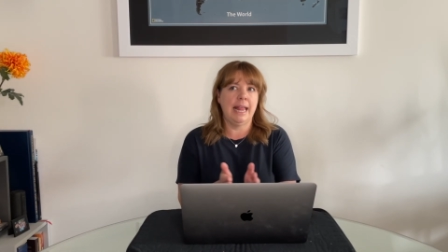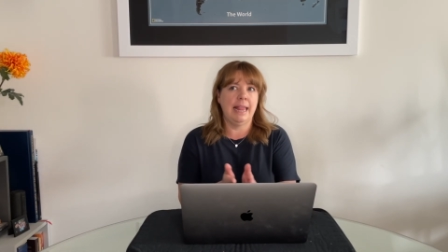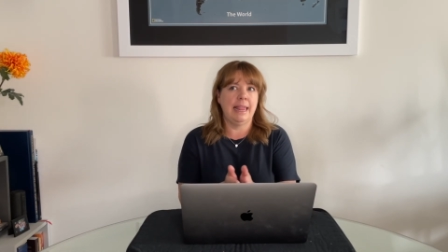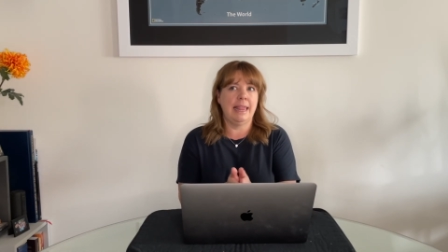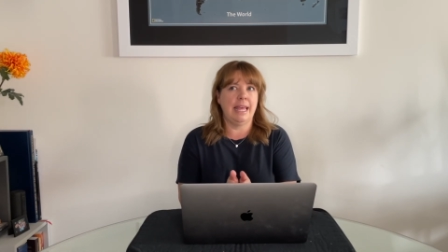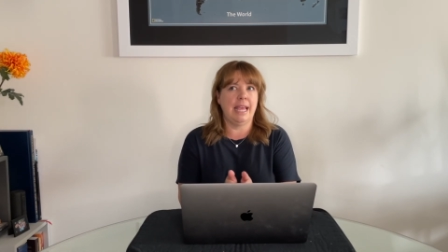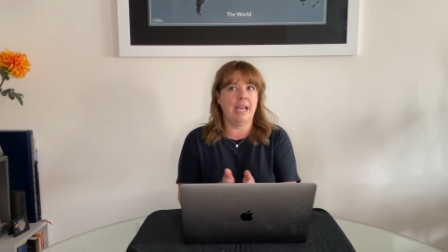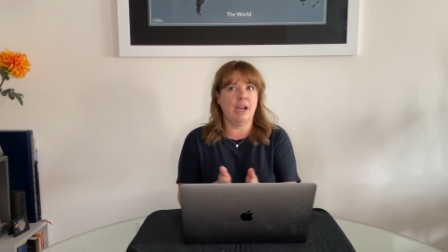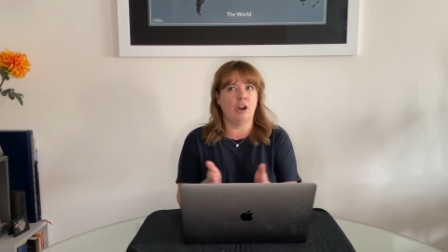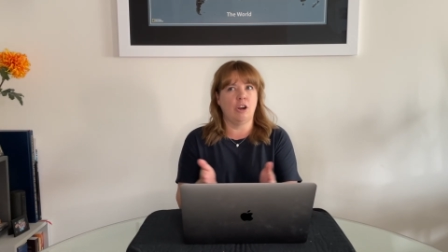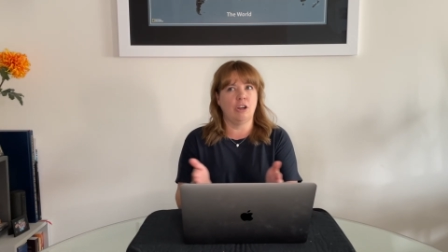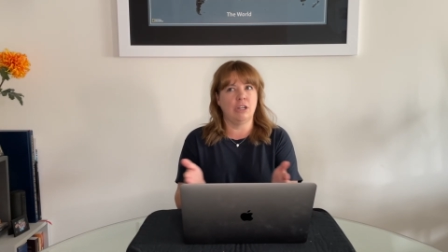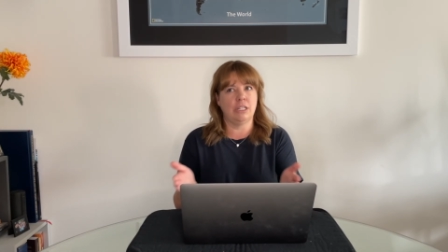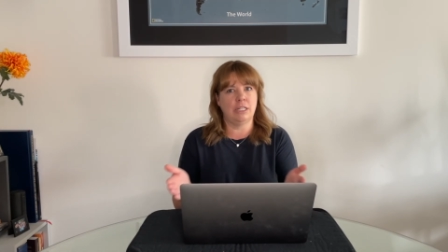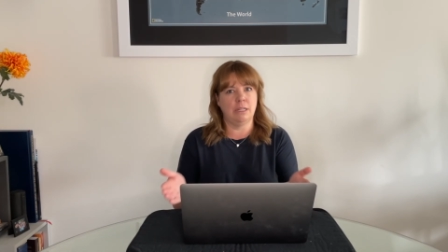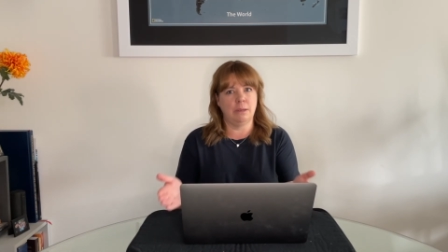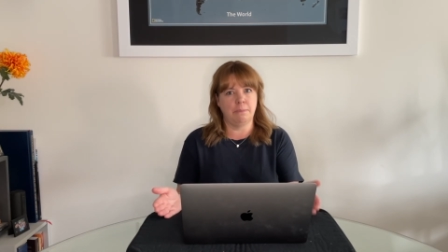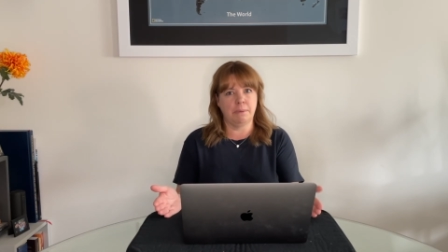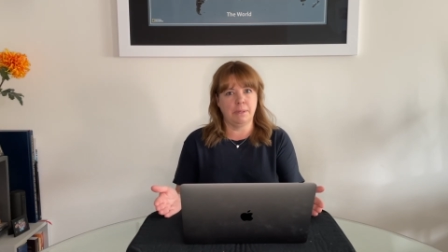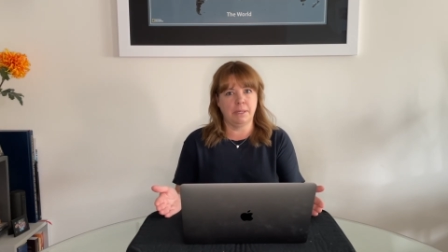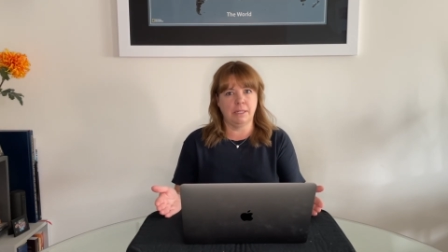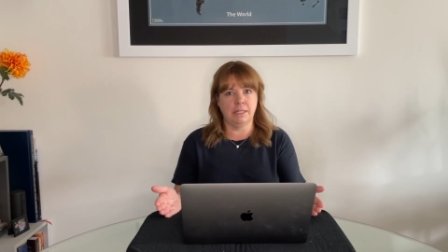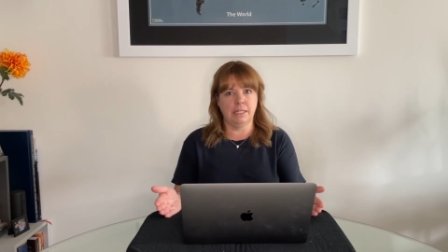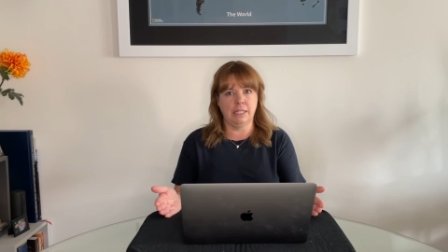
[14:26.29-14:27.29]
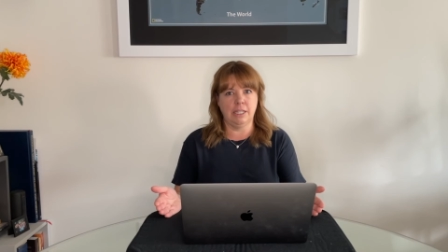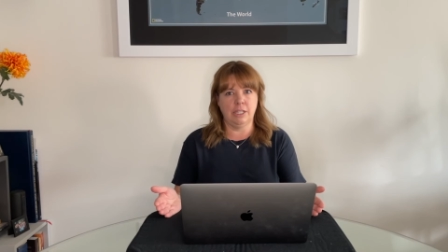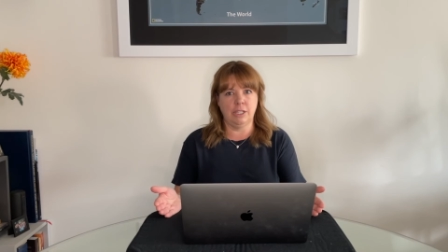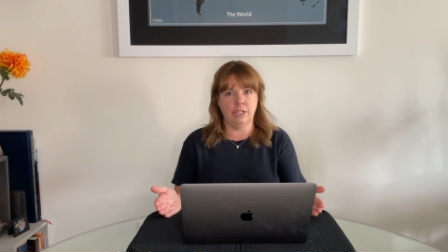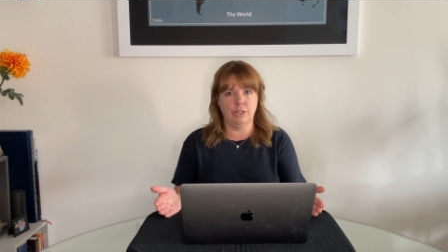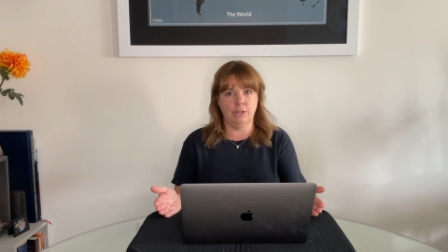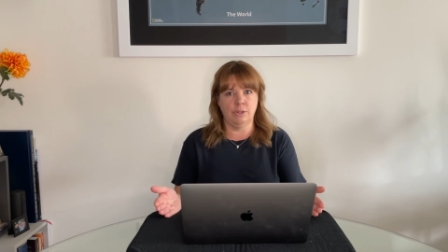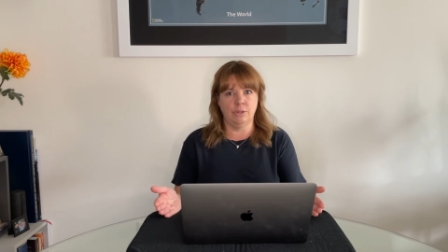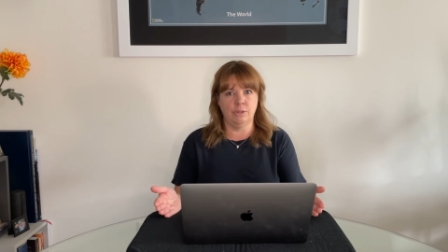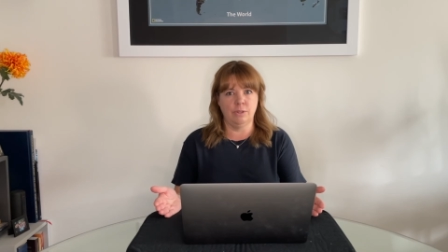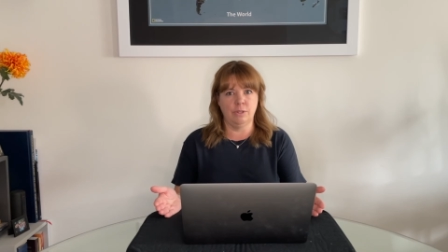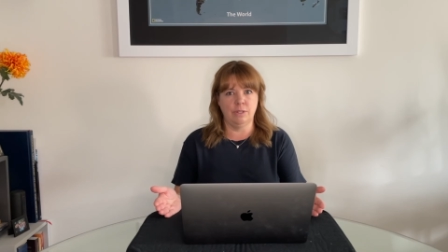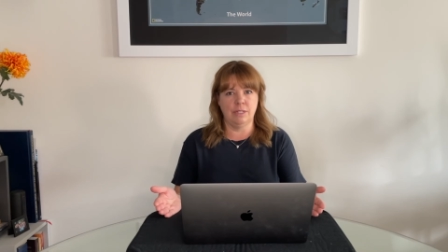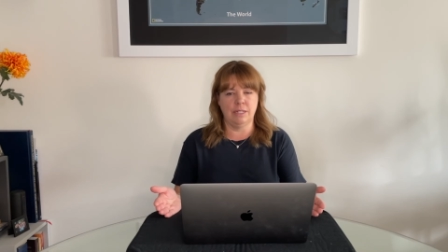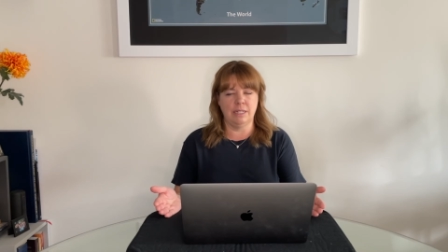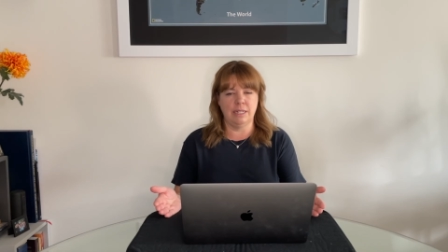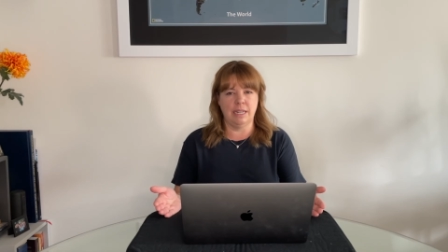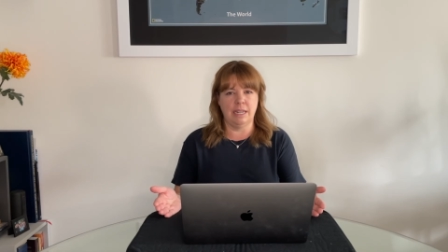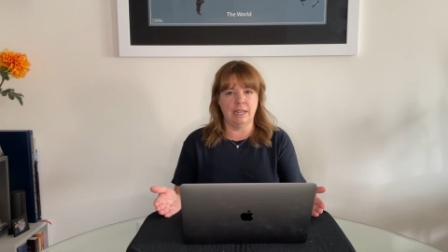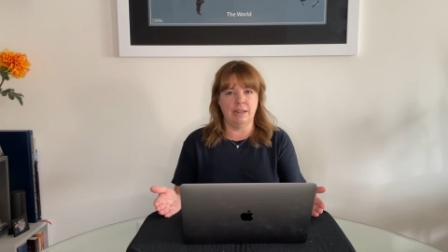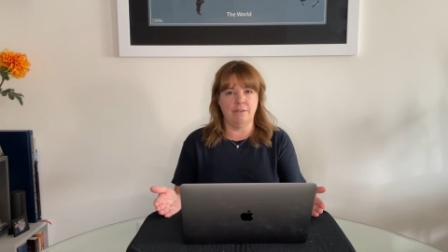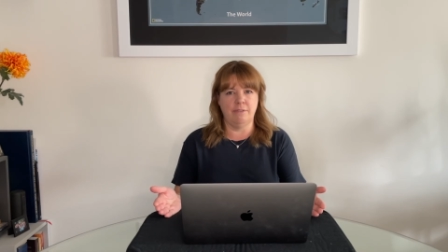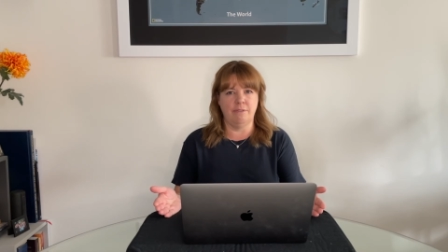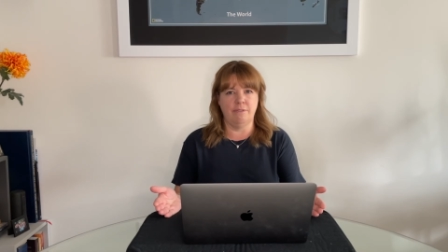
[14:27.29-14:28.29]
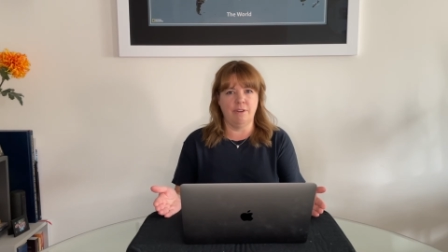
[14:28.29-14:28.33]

They are typically used in